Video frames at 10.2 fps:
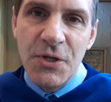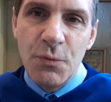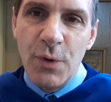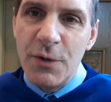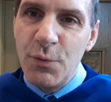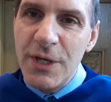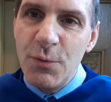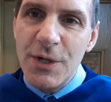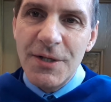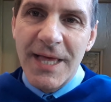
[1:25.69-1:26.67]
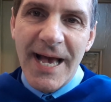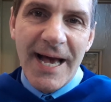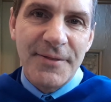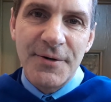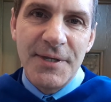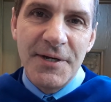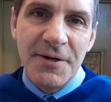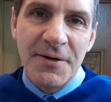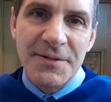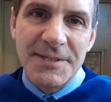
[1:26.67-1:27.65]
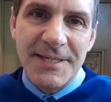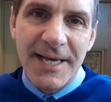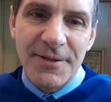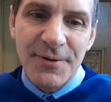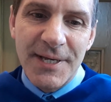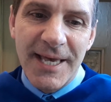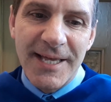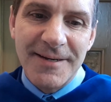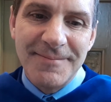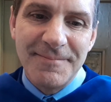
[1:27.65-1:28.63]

when we will gather here together again.